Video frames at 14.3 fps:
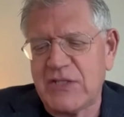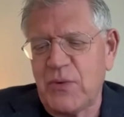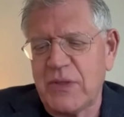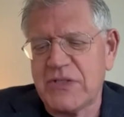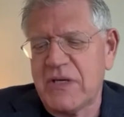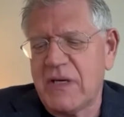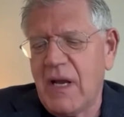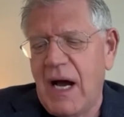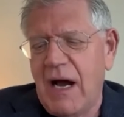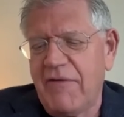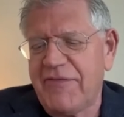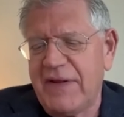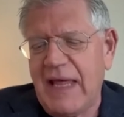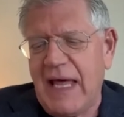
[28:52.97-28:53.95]
and
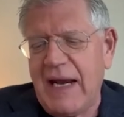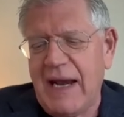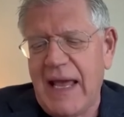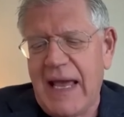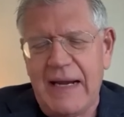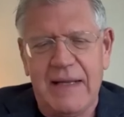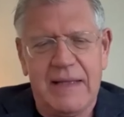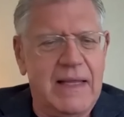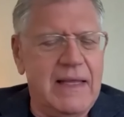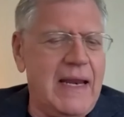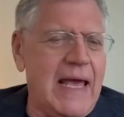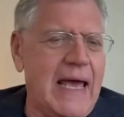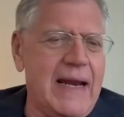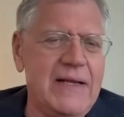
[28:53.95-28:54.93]
smiley face
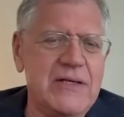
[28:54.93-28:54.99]
t-shirt.